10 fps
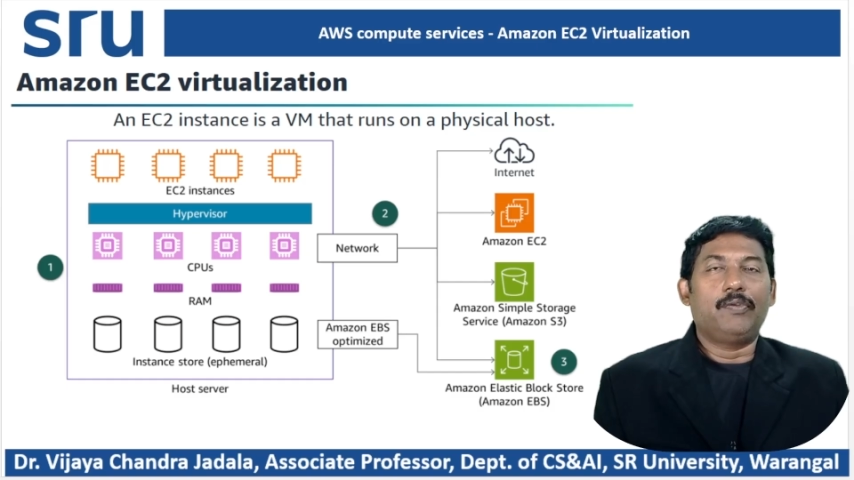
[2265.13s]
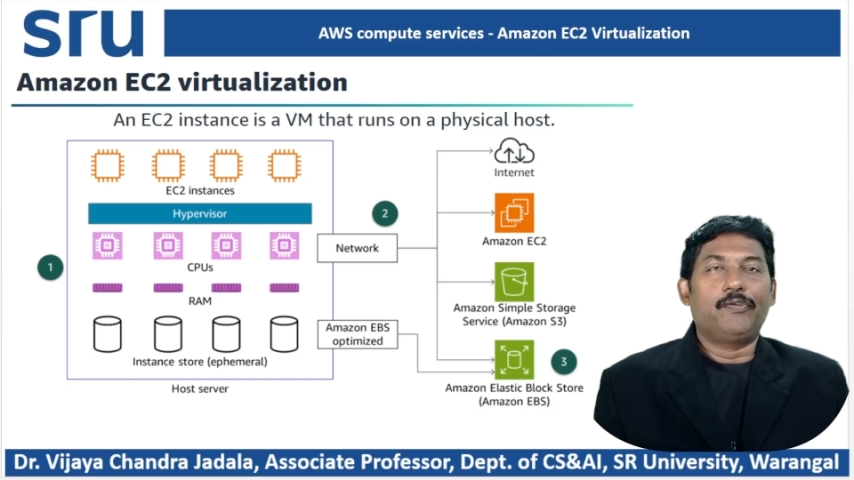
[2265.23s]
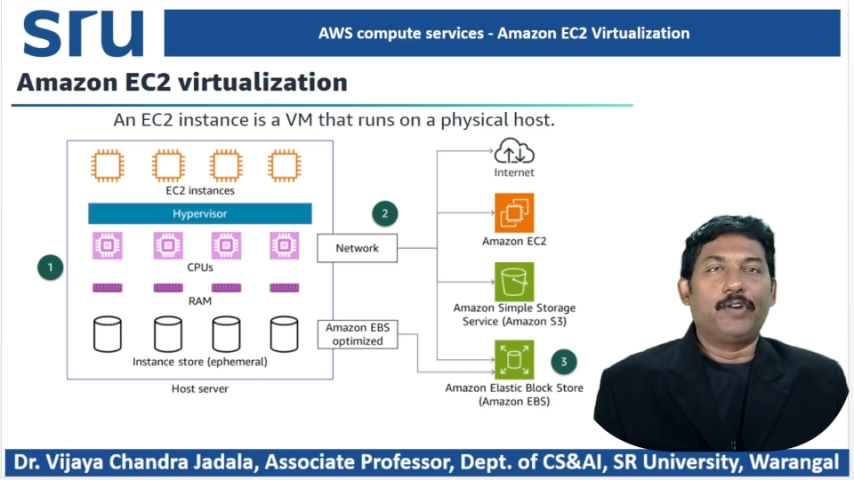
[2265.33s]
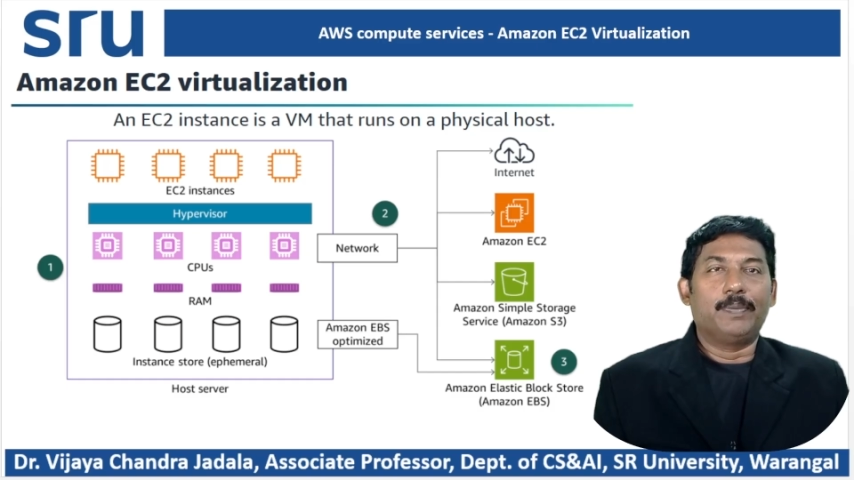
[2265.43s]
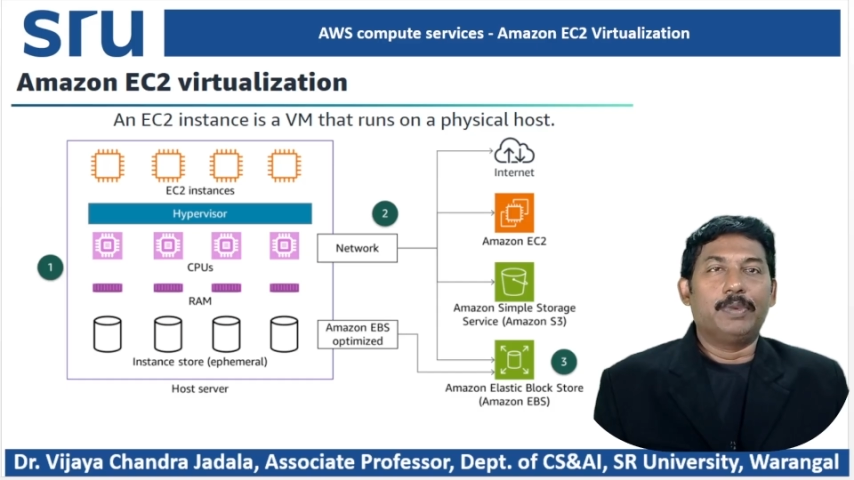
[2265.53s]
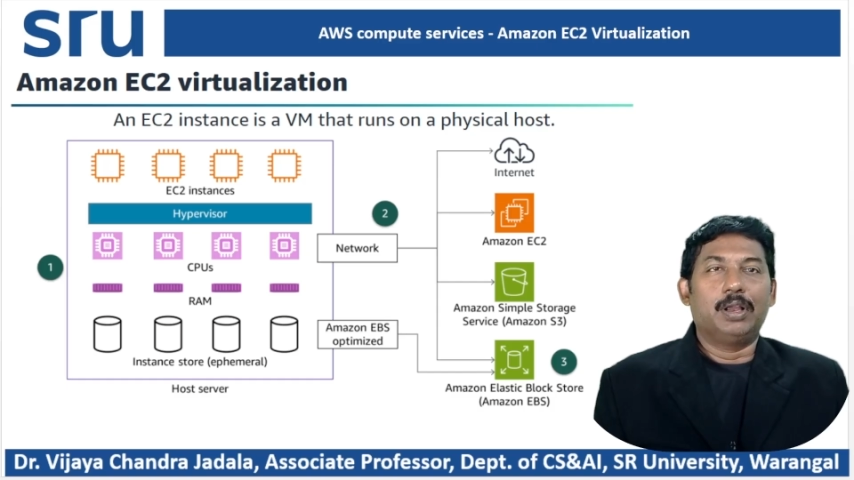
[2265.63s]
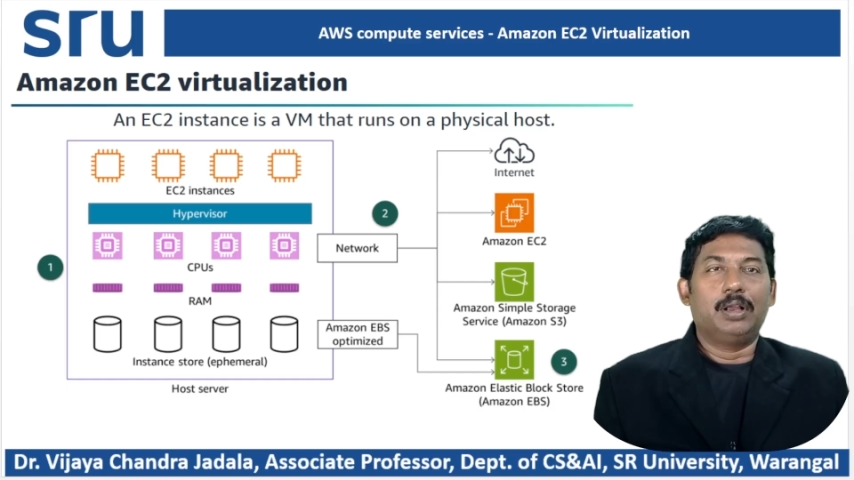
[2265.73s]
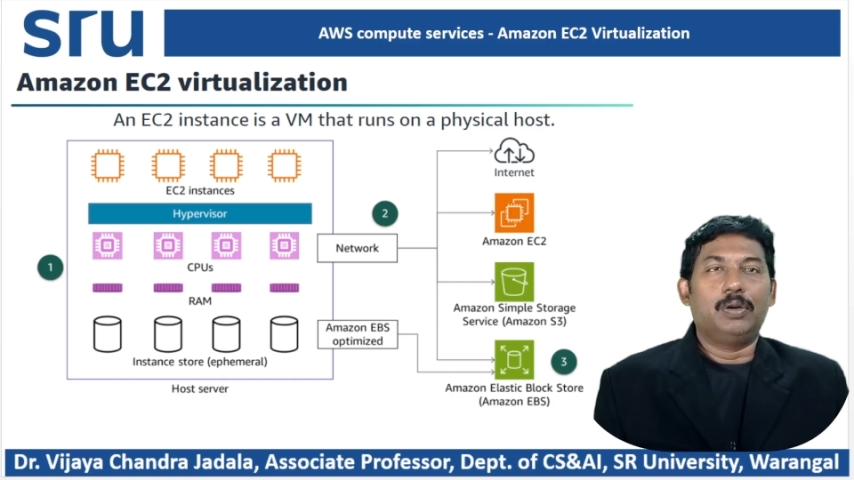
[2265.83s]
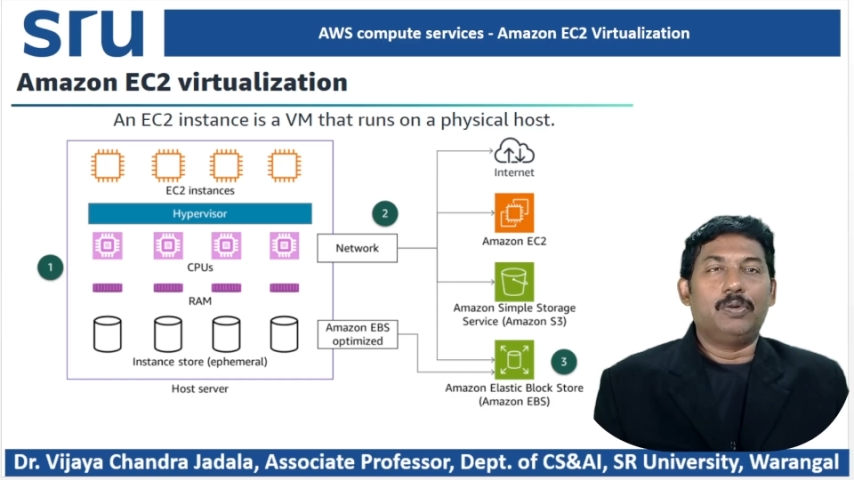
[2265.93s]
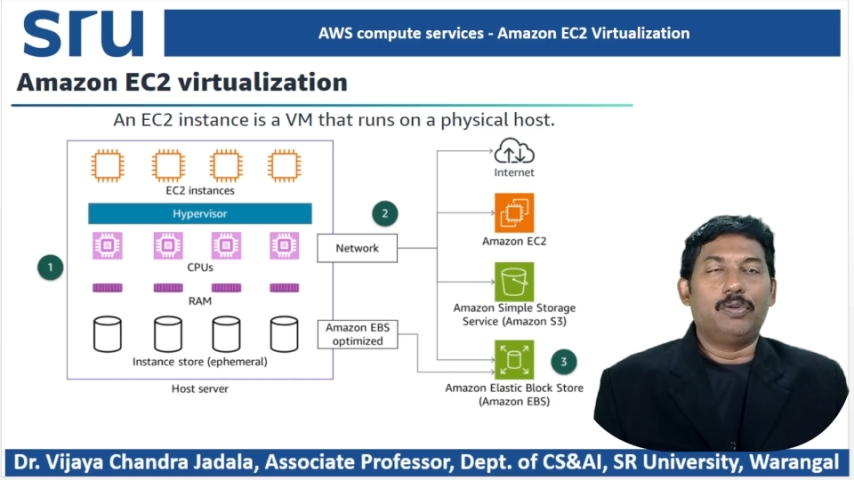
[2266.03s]
from the
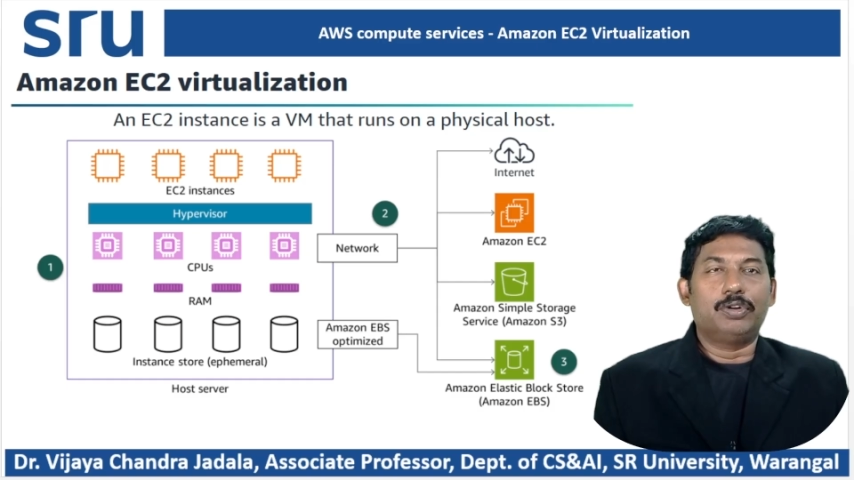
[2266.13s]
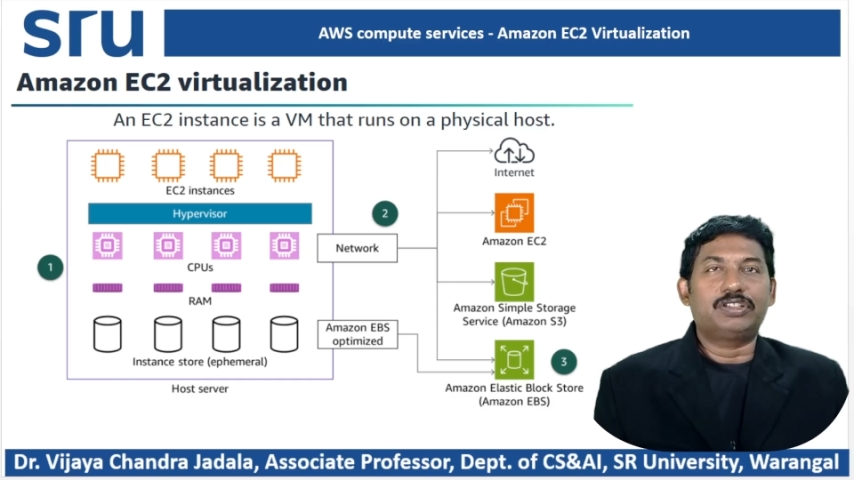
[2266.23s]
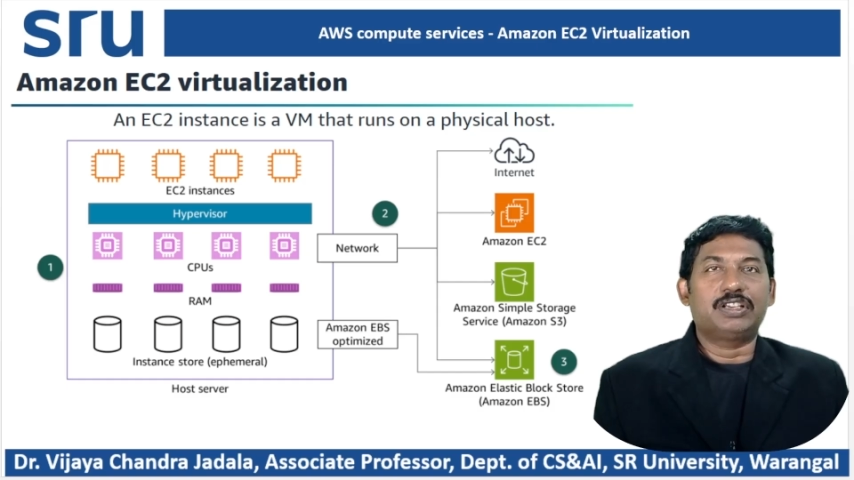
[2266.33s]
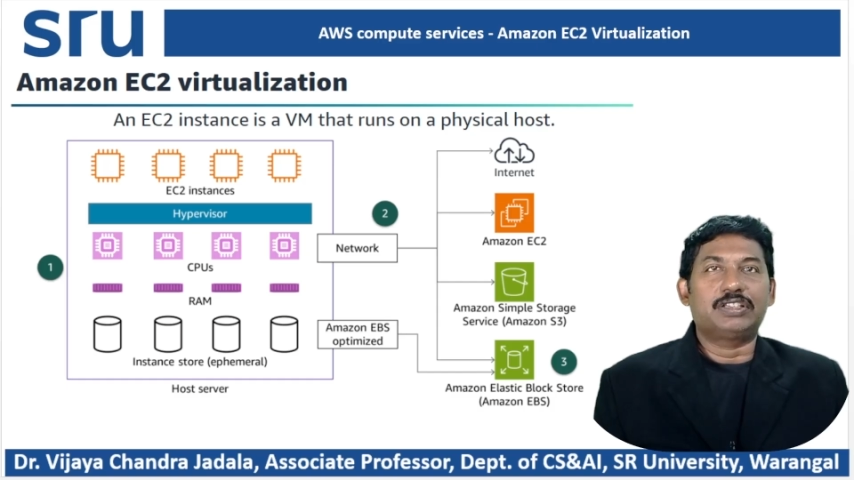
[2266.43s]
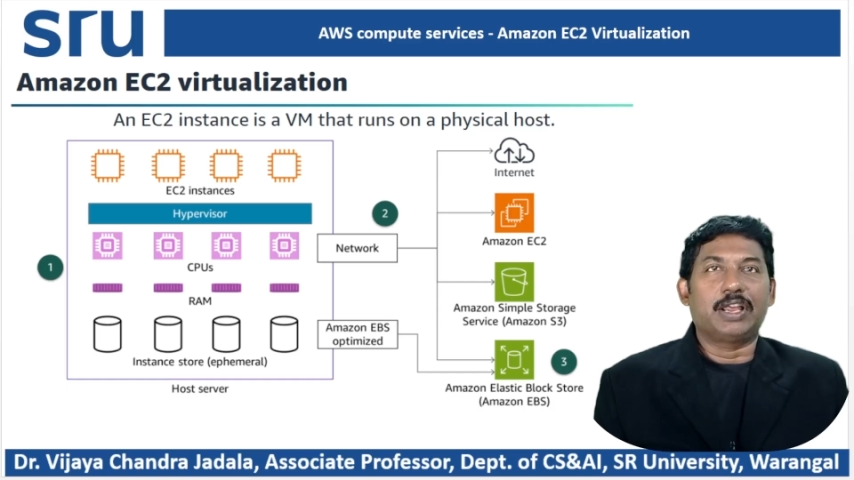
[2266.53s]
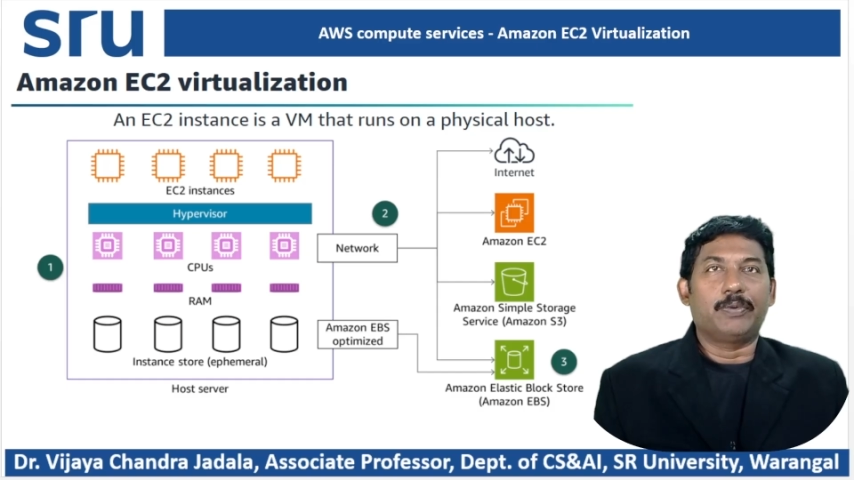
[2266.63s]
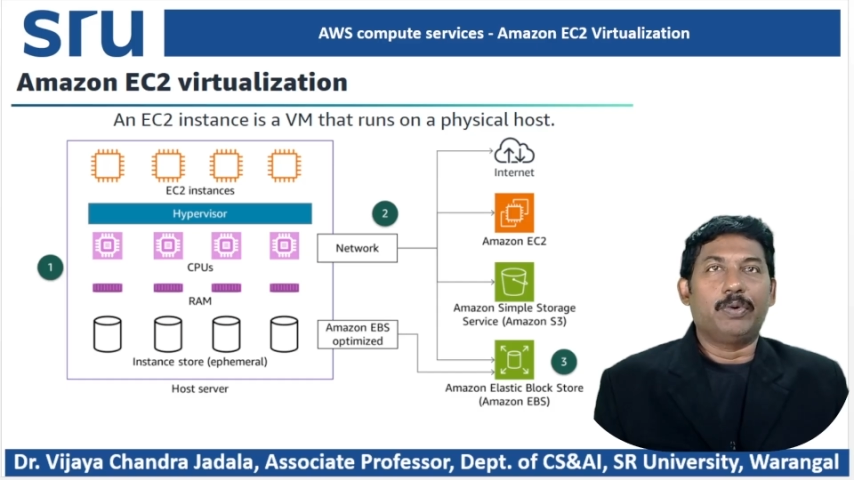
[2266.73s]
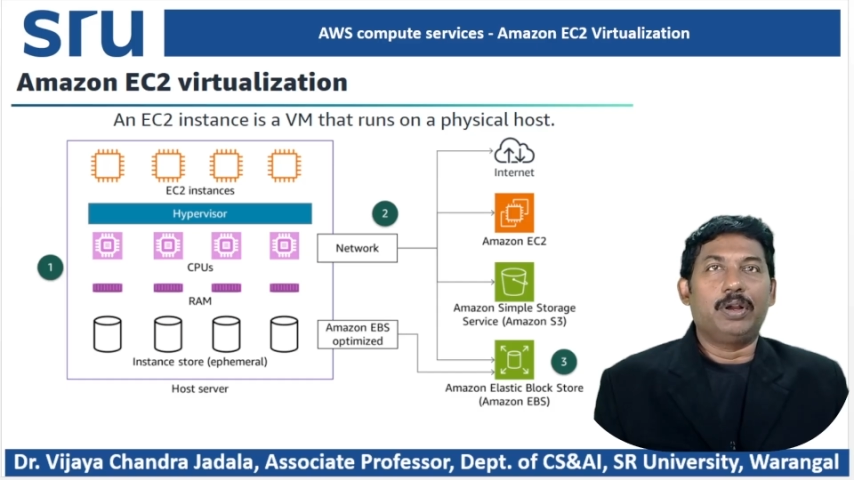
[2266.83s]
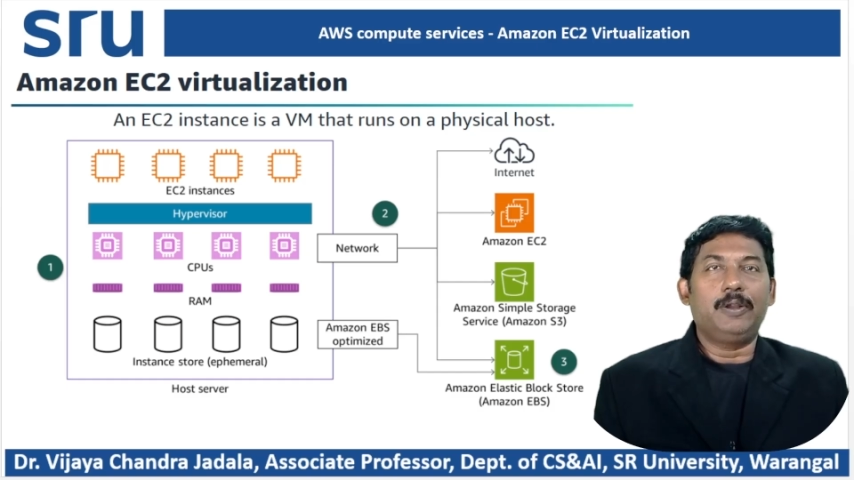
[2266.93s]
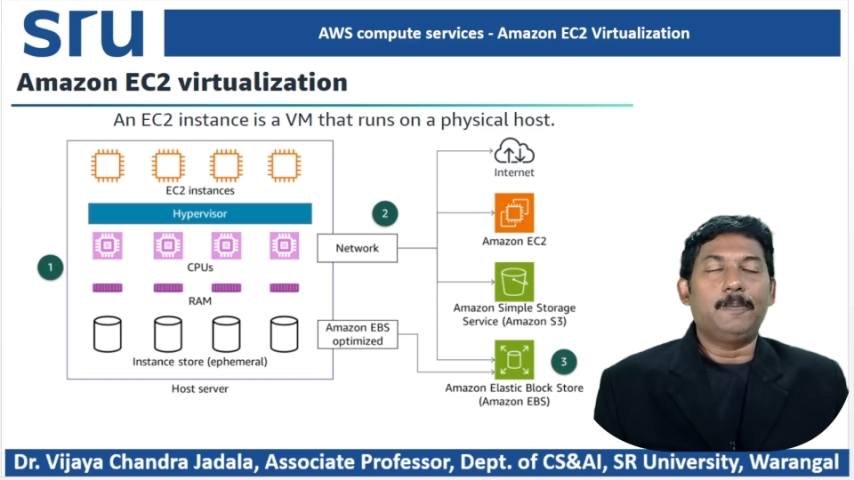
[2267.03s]
host
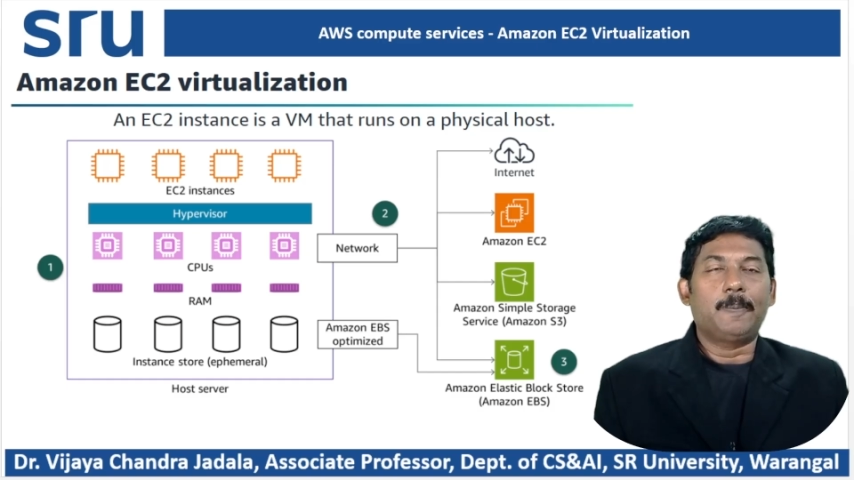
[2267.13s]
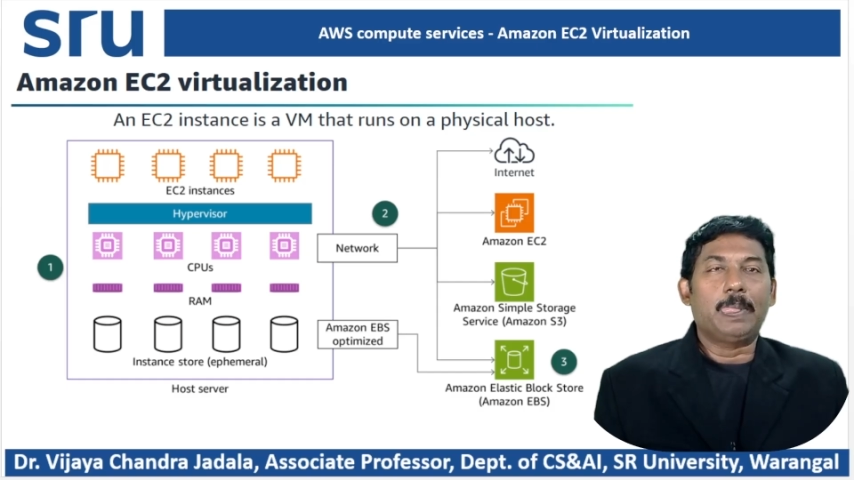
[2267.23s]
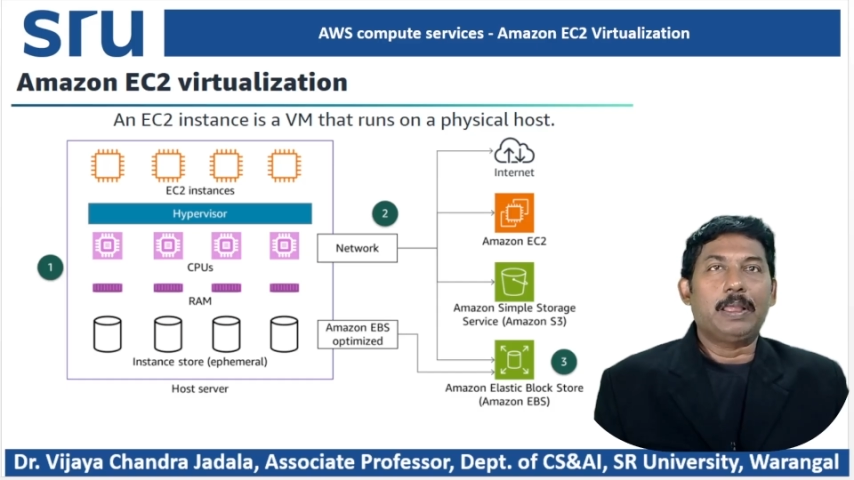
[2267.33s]
server,